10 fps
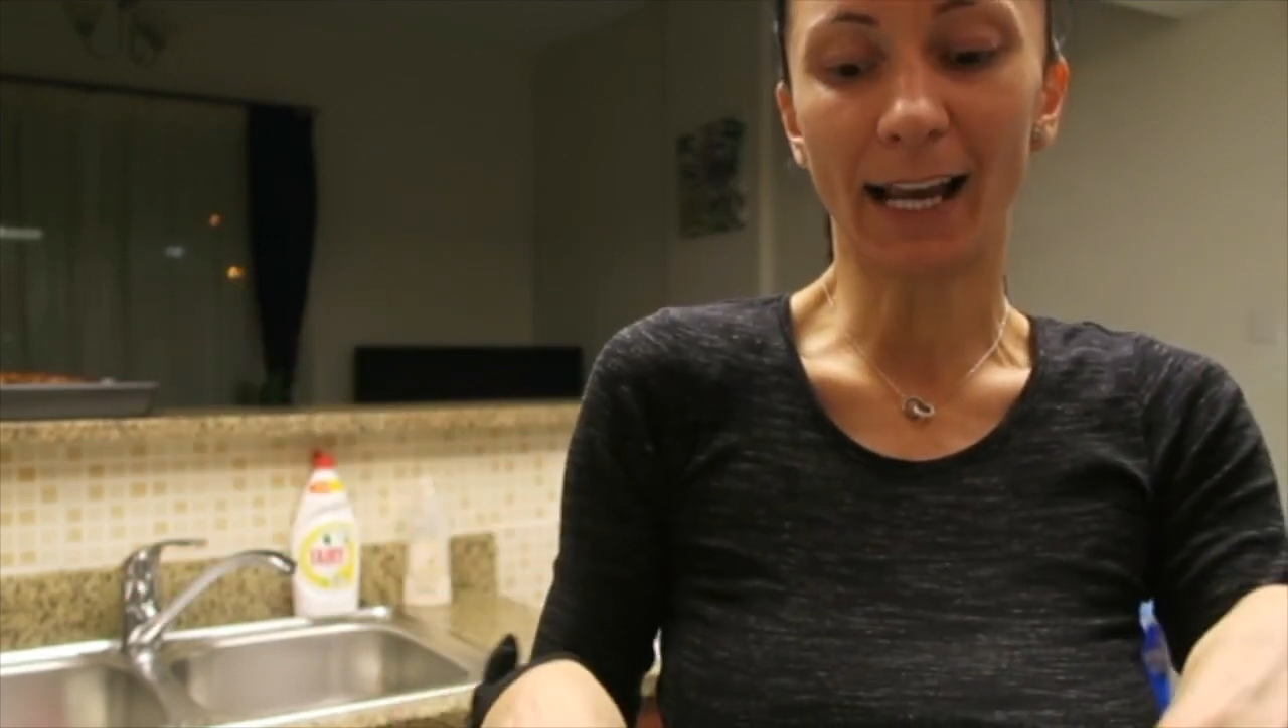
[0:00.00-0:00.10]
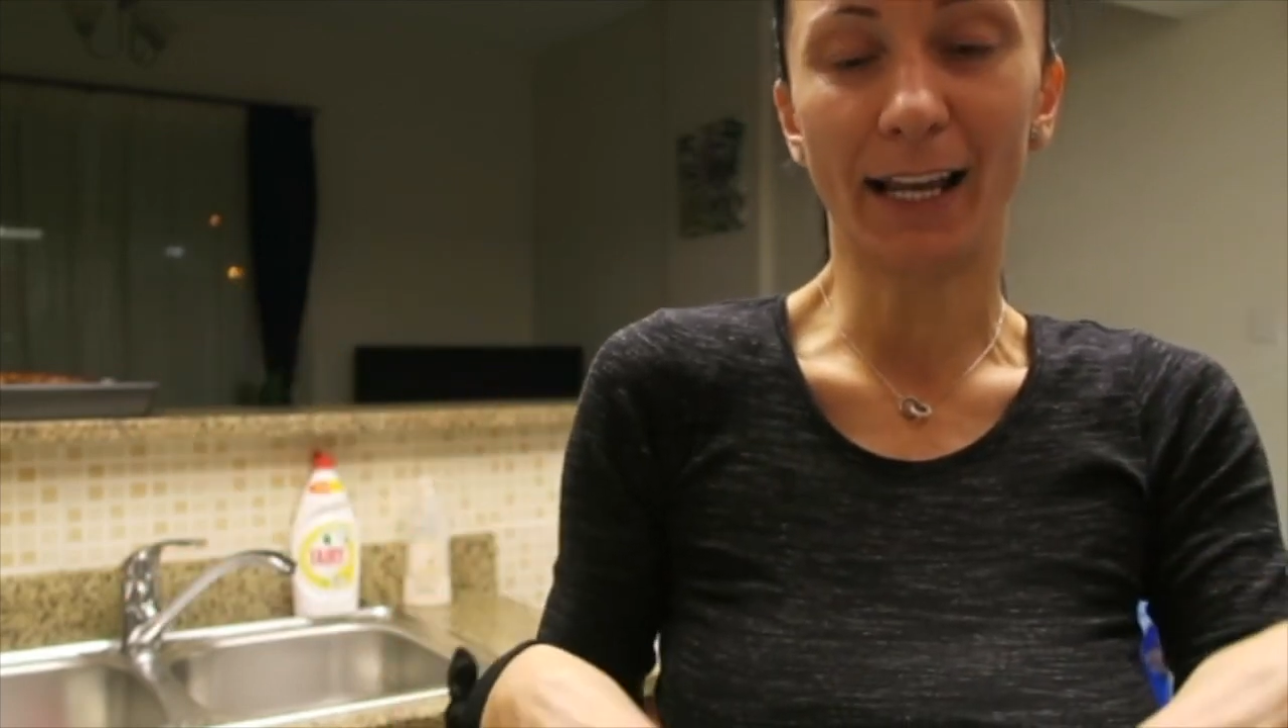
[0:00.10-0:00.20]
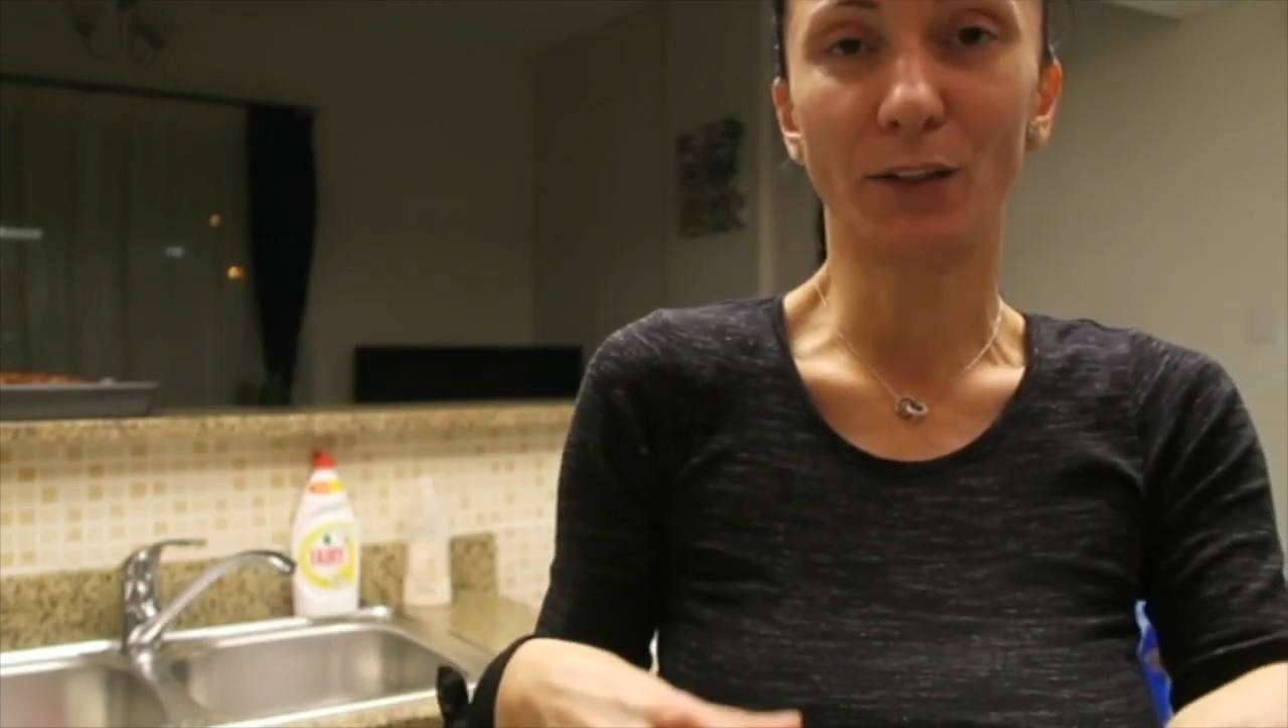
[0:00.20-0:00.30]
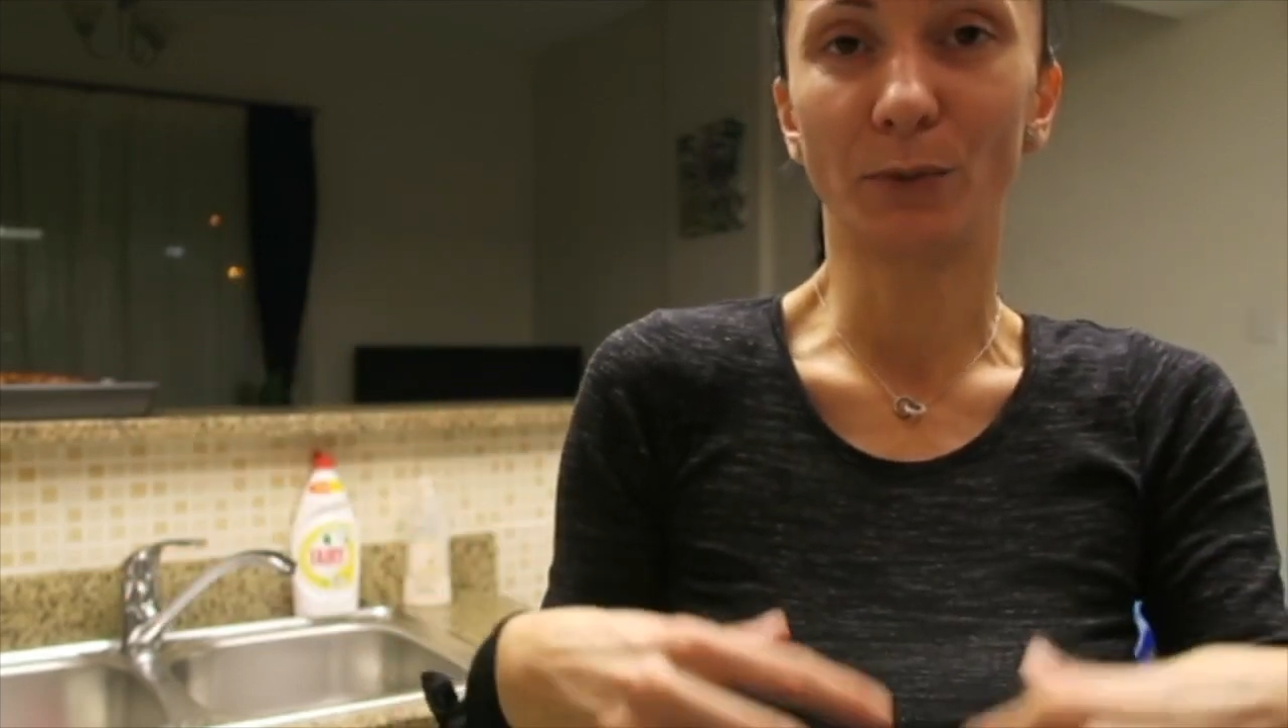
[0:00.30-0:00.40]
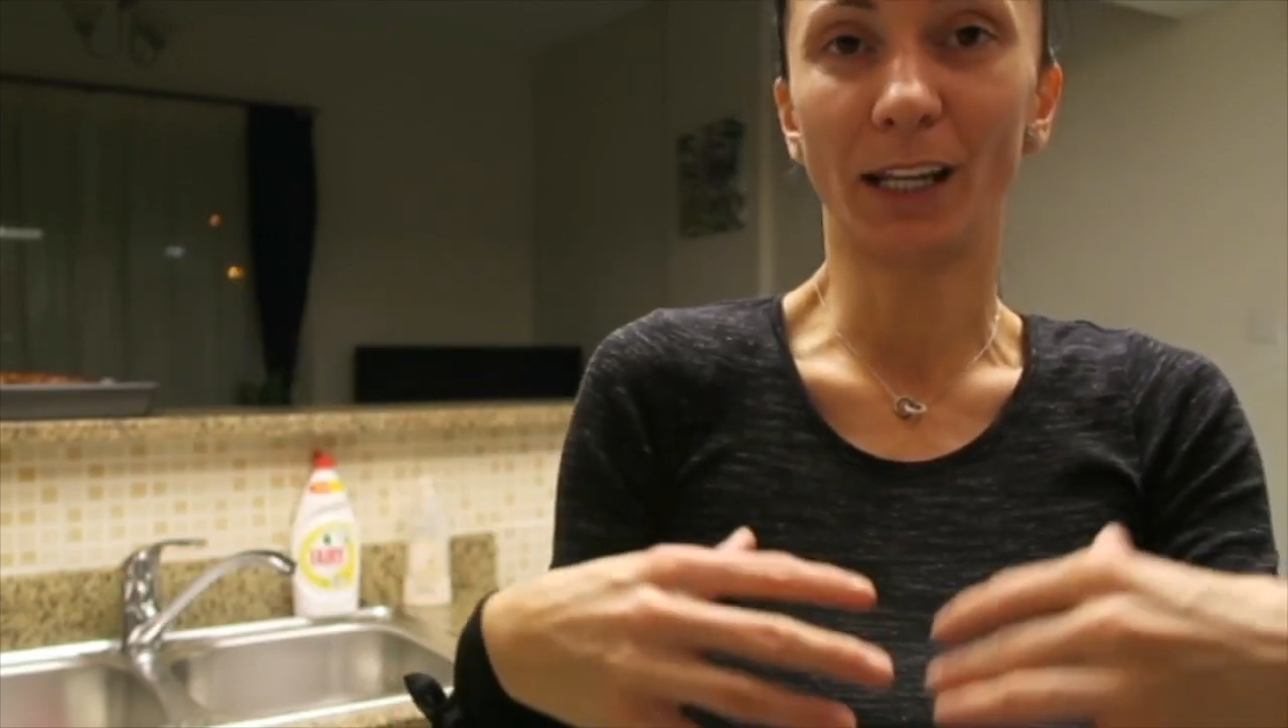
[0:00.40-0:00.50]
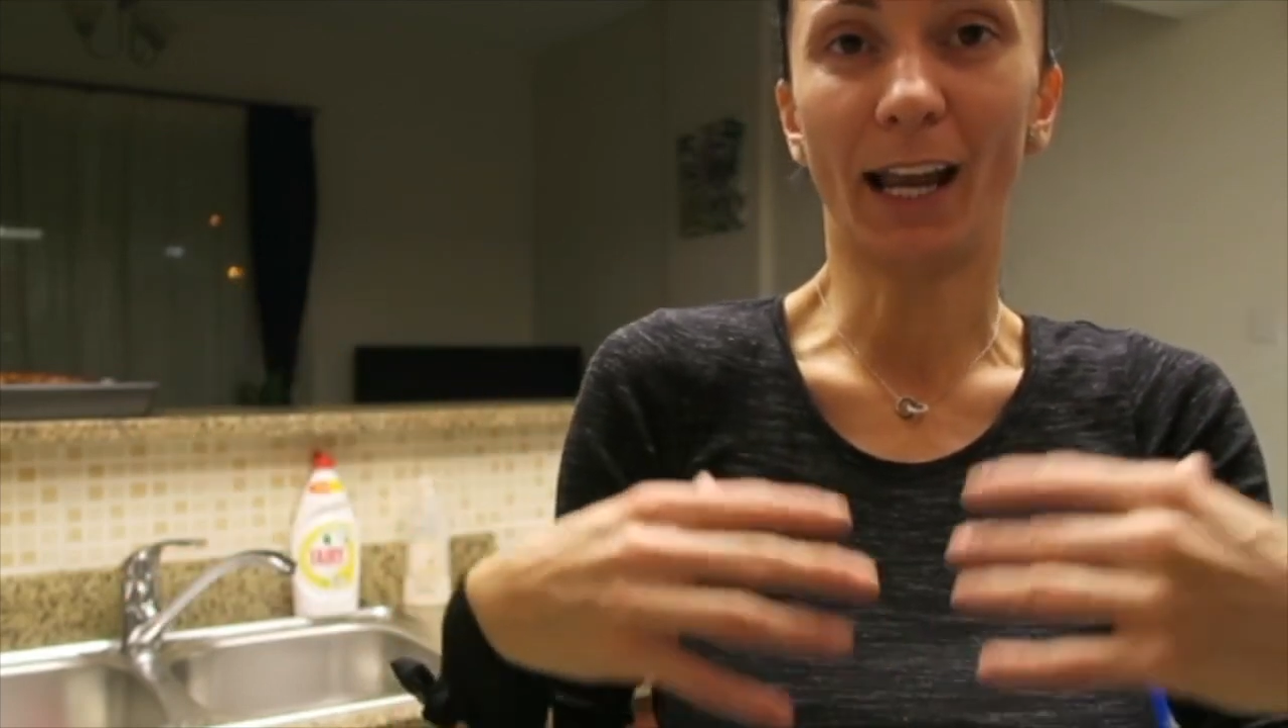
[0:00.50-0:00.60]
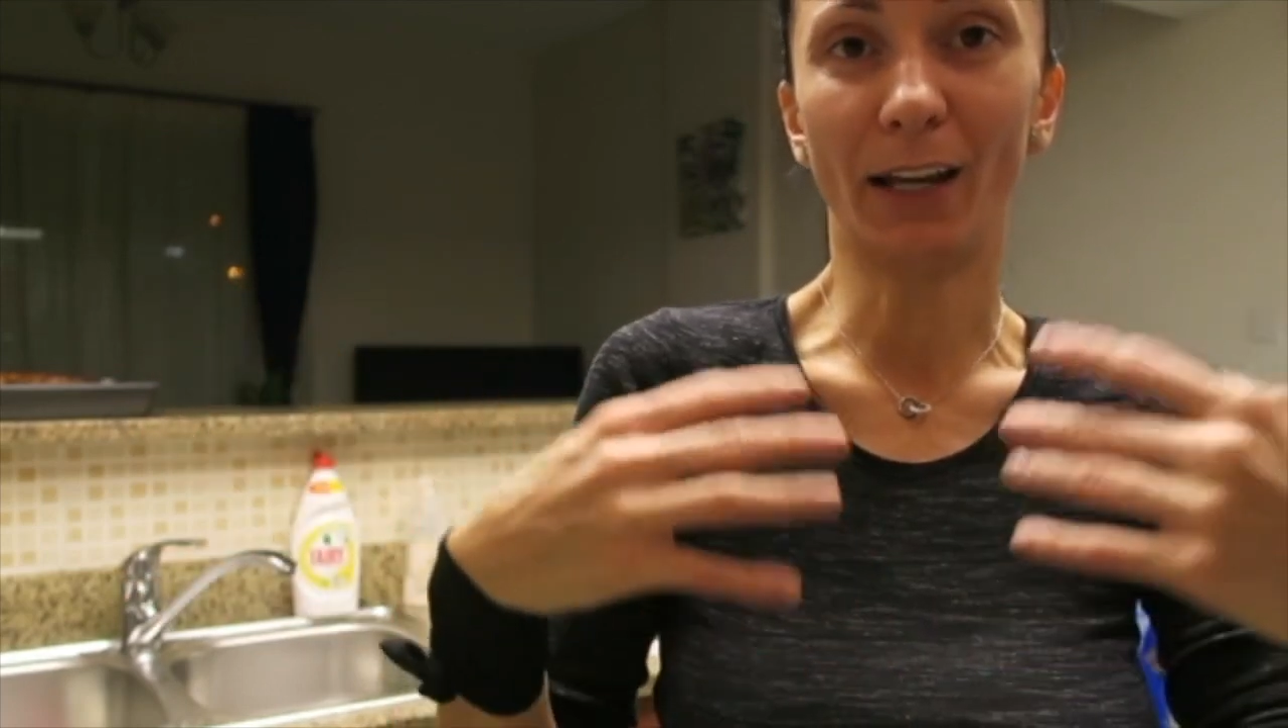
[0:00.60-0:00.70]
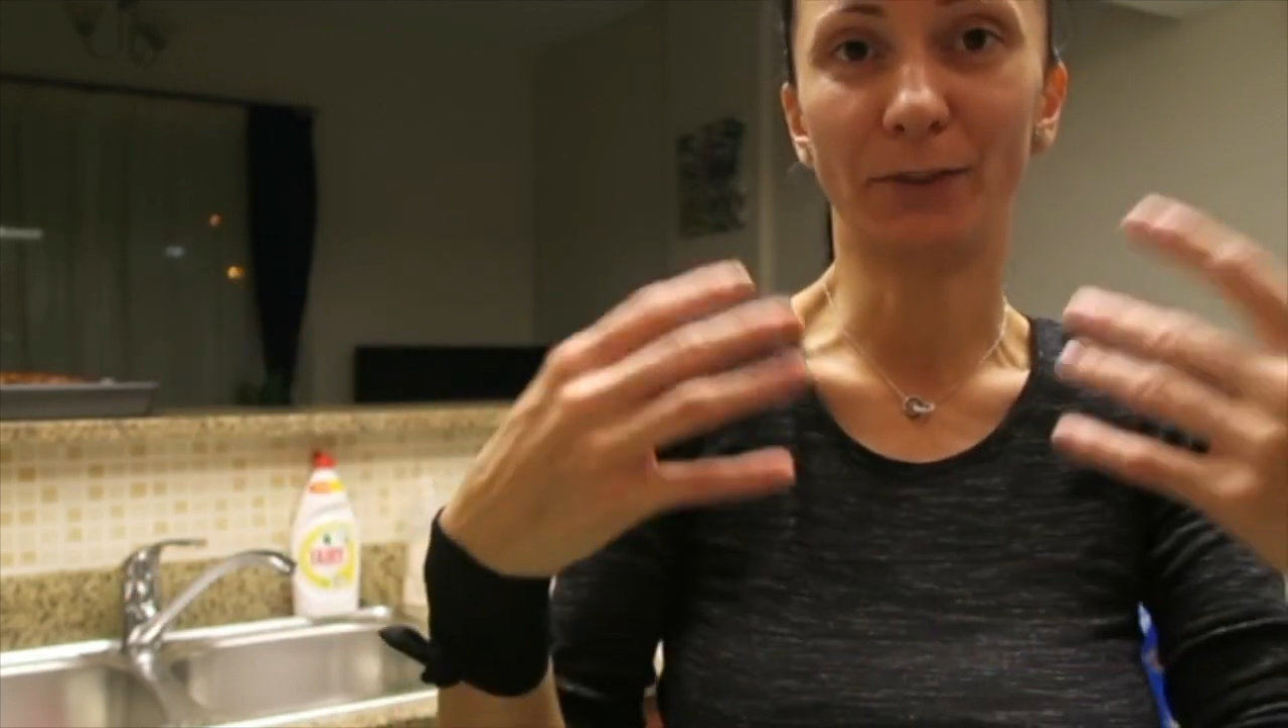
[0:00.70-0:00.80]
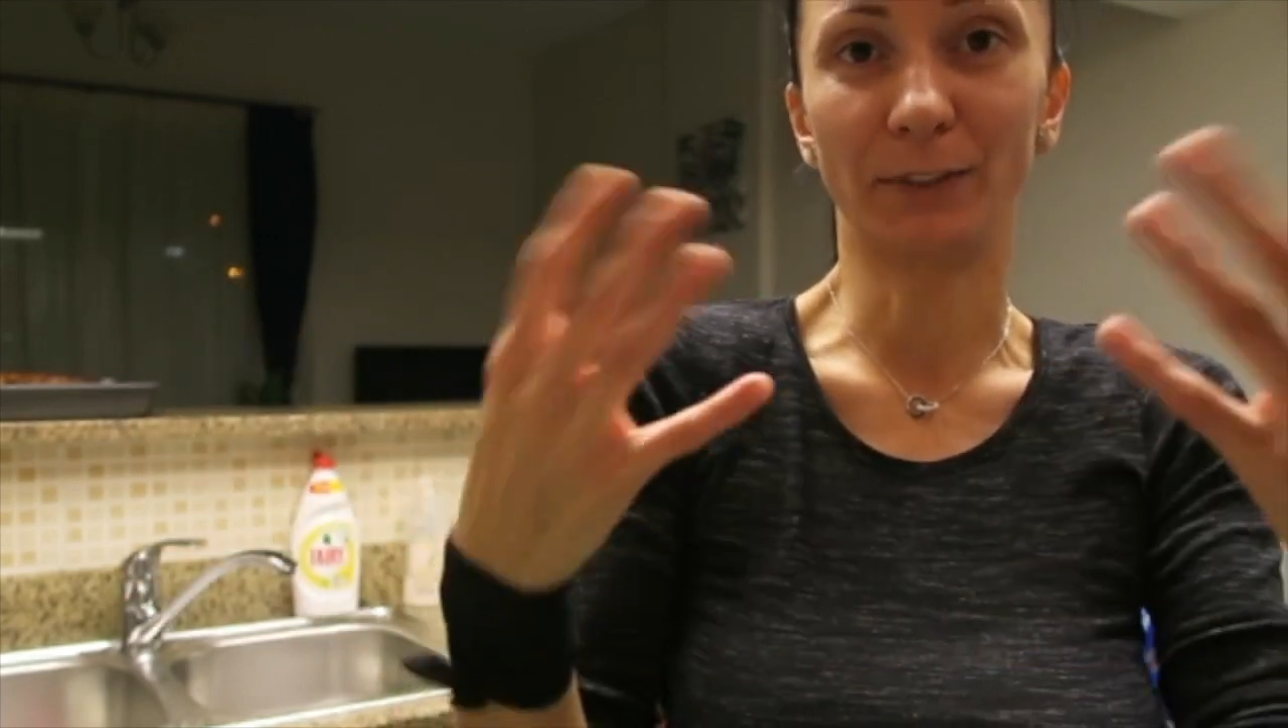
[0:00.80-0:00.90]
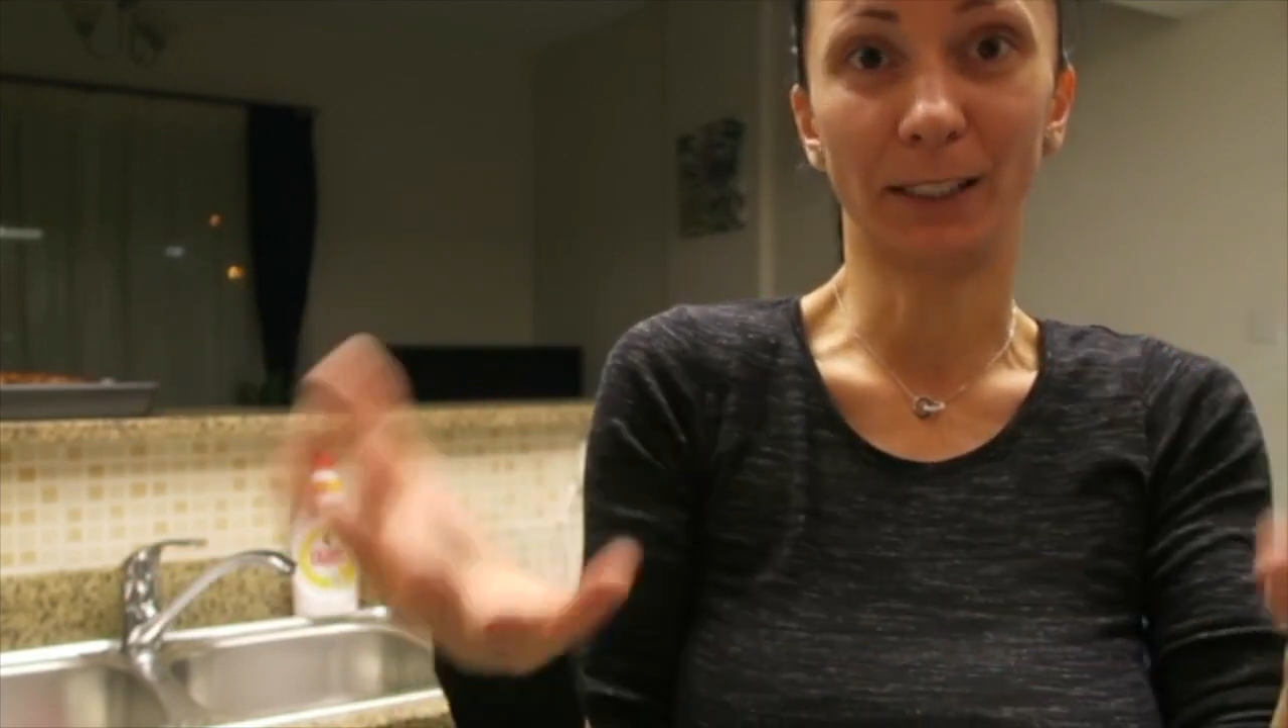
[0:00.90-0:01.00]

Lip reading: and we have